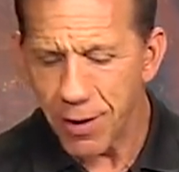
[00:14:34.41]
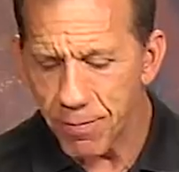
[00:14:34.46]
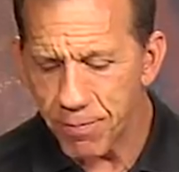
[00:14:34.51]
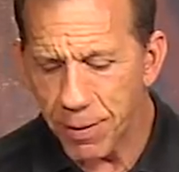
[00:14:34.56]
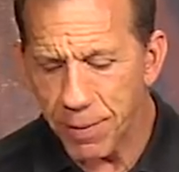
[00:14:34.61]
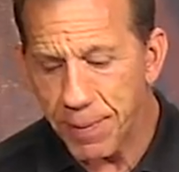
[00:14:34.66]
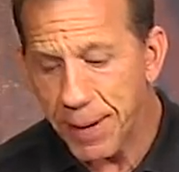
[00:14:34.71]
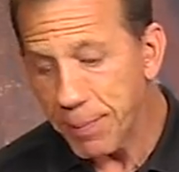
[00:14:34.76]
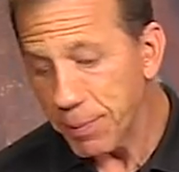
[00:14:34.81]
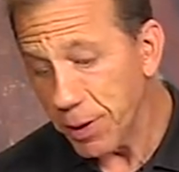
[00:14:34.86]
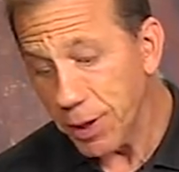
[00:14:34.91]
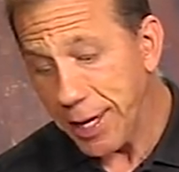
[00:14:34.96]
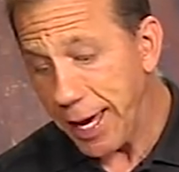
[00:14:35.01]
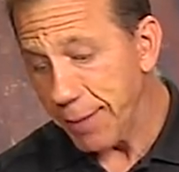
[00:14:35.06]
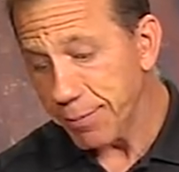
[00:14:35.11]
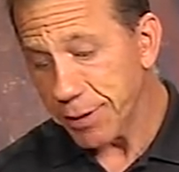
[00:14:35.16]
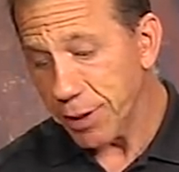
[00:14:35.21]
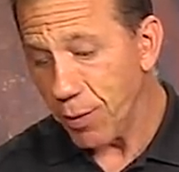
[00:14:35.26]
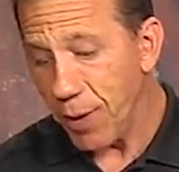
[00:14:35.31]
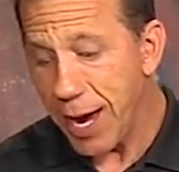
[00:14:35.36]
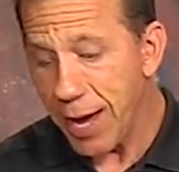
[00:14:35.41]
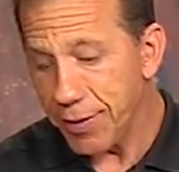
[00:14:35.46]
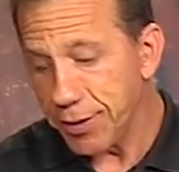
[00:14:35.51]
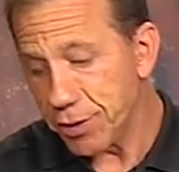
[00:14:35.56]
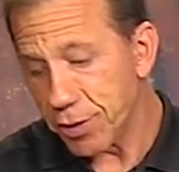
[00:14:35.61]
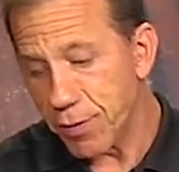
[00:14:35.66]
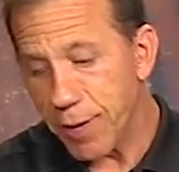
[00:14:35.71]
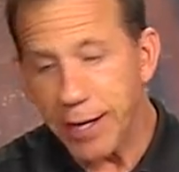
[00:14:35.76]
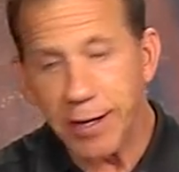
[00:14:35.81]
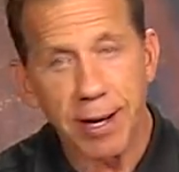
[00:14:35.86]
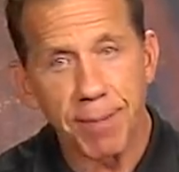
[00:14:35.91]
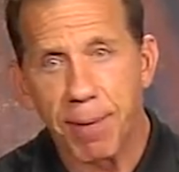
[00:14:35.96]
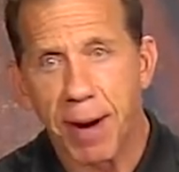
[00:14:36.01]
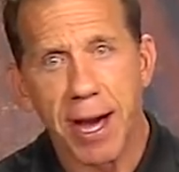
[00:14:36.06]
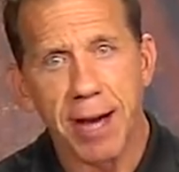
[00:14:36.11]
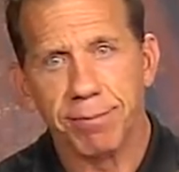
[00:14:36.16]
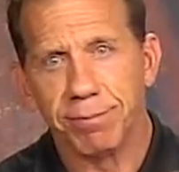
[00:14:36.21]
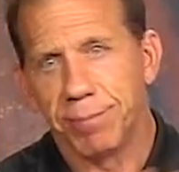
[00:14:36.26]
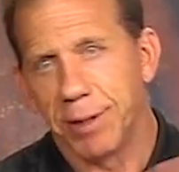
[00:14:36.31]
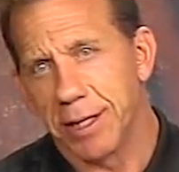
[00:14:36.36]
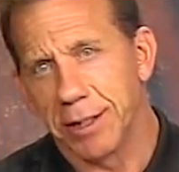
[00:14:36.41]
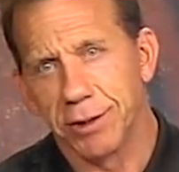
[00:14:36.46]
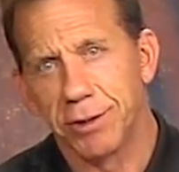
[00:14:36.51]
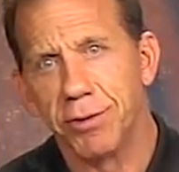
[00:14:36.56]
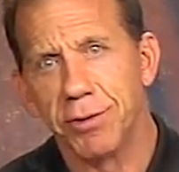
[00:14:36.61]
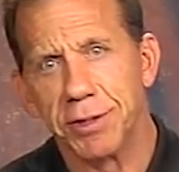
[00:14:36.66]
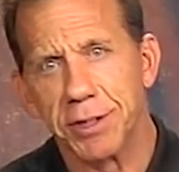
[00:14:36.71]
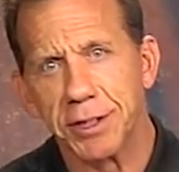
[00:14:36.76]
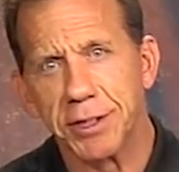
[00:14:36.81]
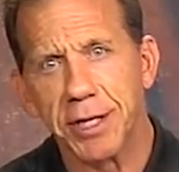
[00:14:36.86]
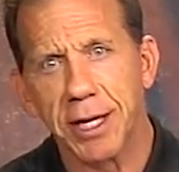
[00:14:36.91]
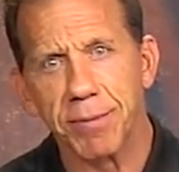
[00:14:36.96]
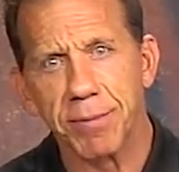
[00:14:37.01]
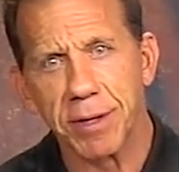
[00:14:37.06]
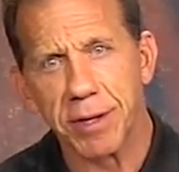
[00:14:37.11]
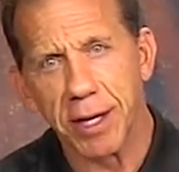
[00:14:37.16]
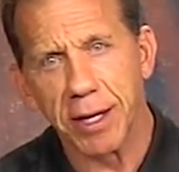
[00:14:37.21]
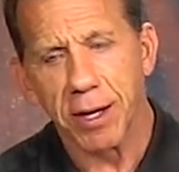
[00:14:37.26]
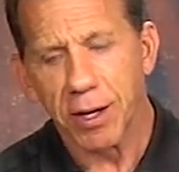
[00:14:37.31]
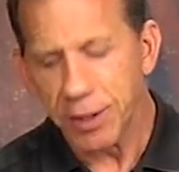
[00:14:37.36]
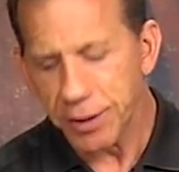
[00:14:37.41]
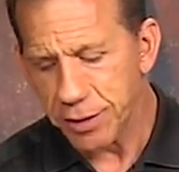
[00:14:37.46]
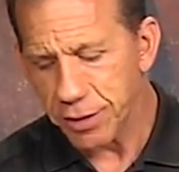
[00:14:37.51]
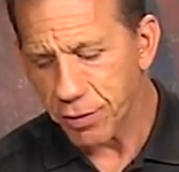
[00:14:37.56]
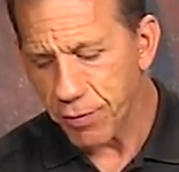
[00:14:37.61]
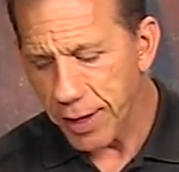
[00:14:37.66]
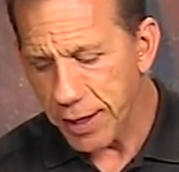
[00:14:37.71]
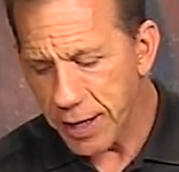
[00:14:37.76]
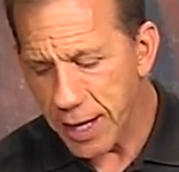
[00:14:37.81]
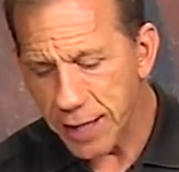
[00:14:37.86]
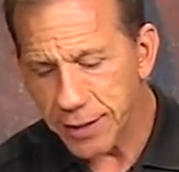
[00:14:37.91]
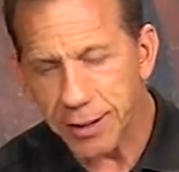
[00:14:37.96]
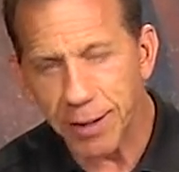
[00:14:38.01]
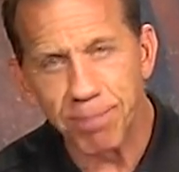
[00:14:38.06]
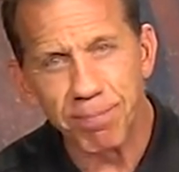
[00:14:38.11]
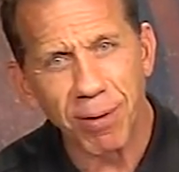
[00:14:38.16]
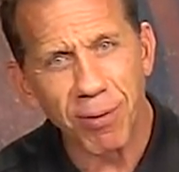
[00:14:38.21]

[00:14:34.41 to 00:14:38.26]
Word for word: And people look at them and say, wow, these are great, and they buy them, because as soon as you see them, you think, oh, this is a great concept.